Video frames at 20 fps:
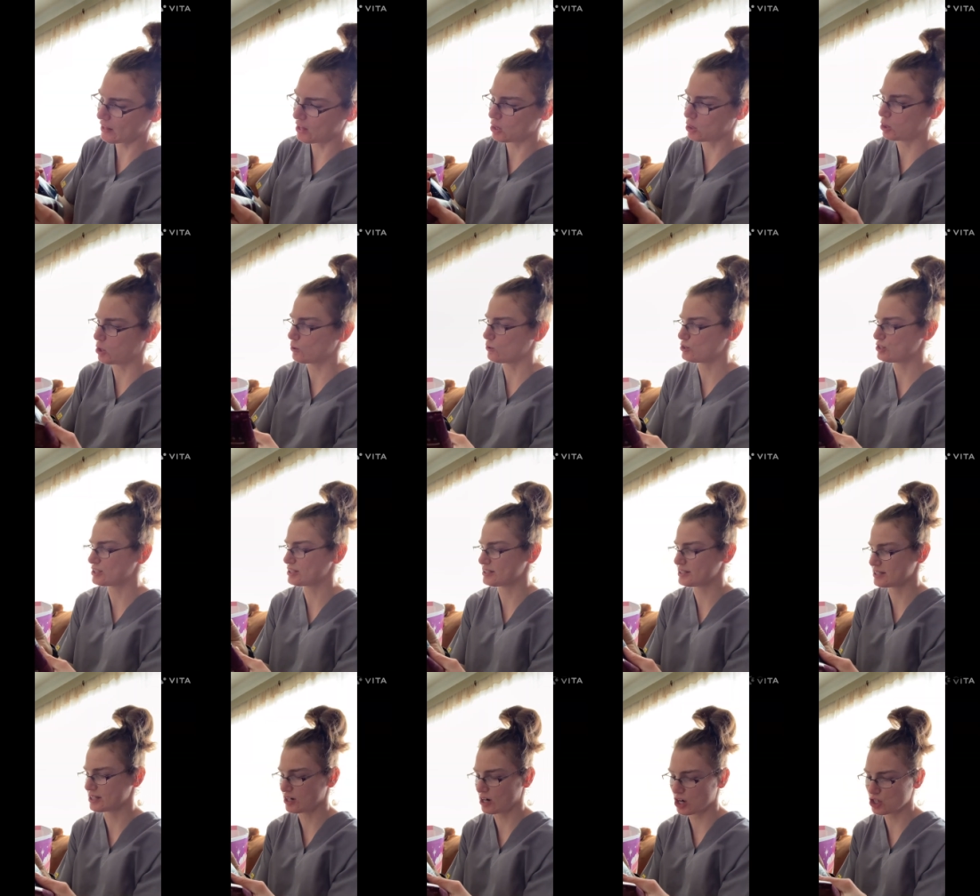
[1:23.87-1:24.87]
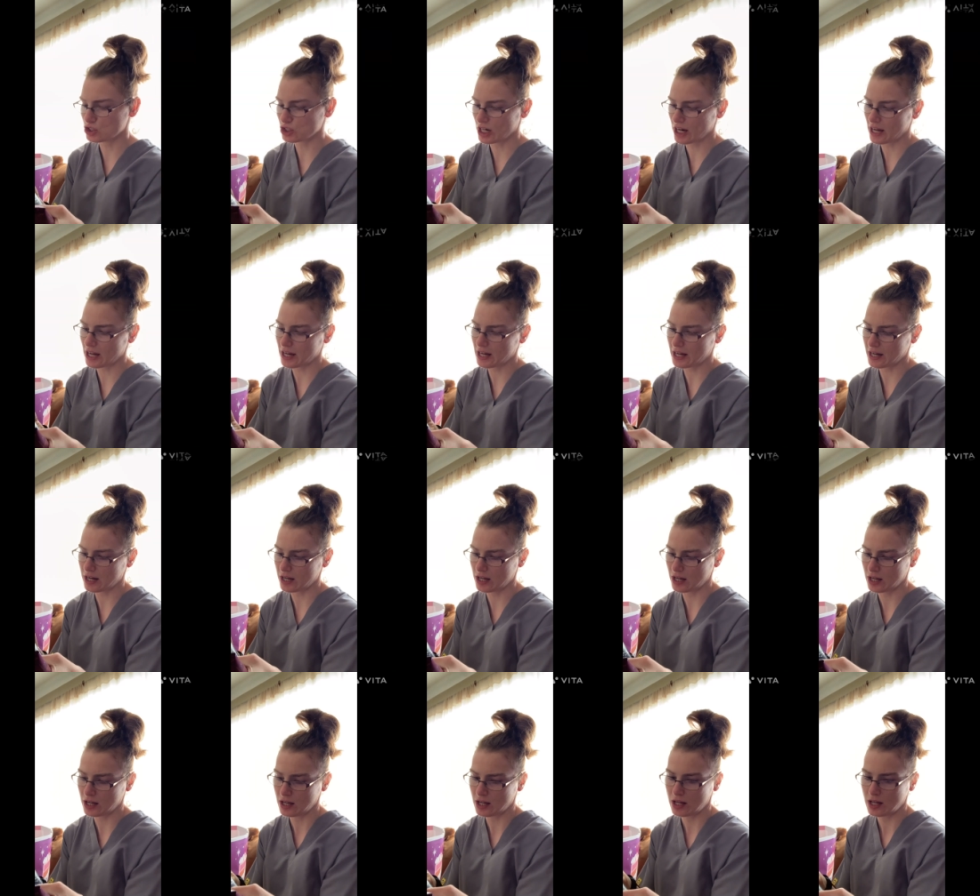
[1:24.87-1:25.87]
lotions here. I tried
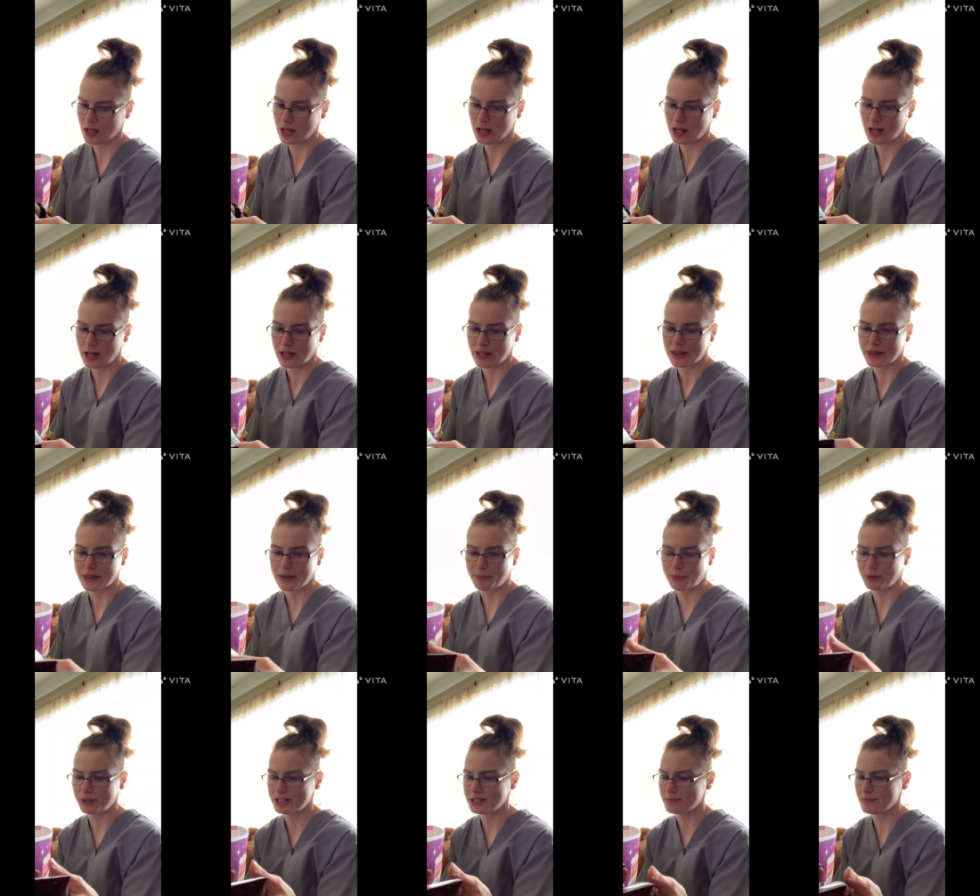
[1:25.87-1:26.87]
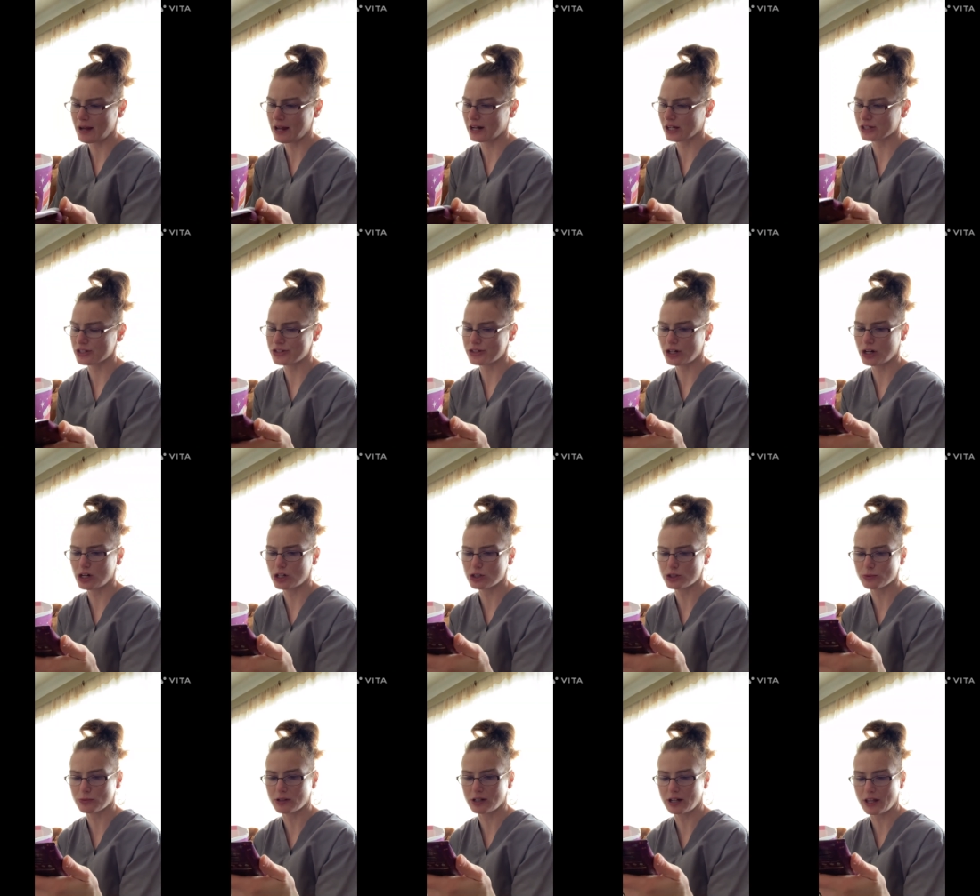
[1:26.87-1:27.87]
the Prismatic Stars
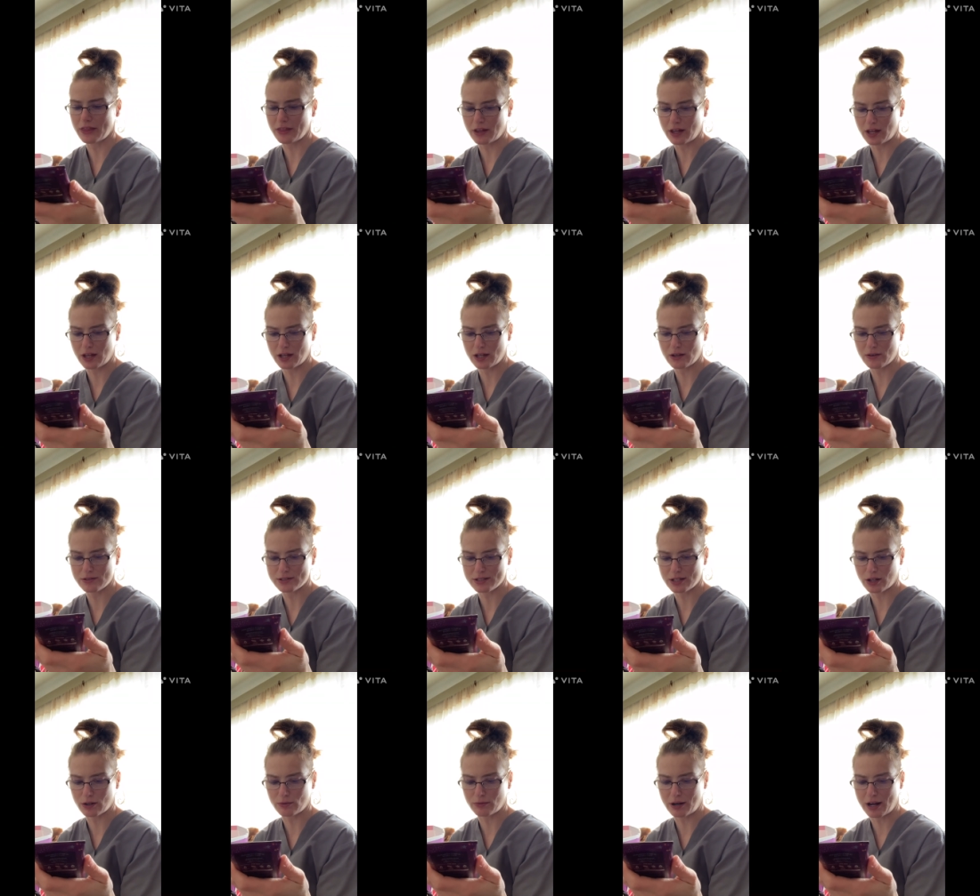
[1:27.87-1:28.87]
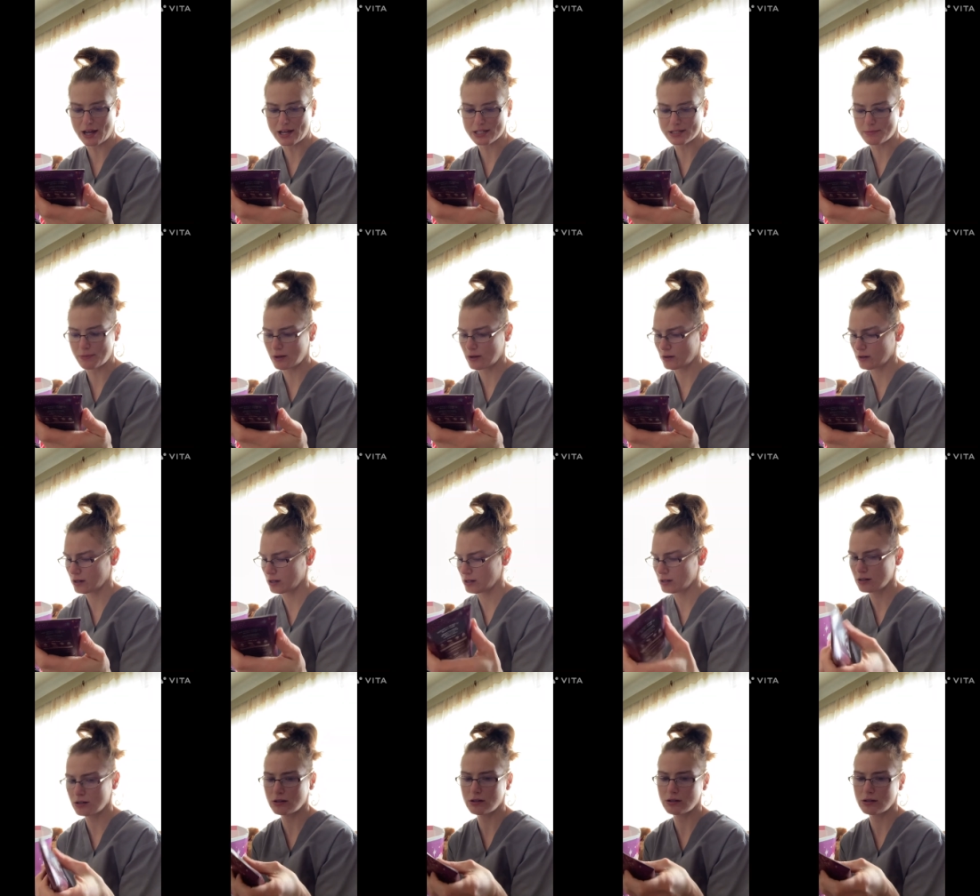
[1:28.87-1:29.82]
one, I think. It's like a raspberry.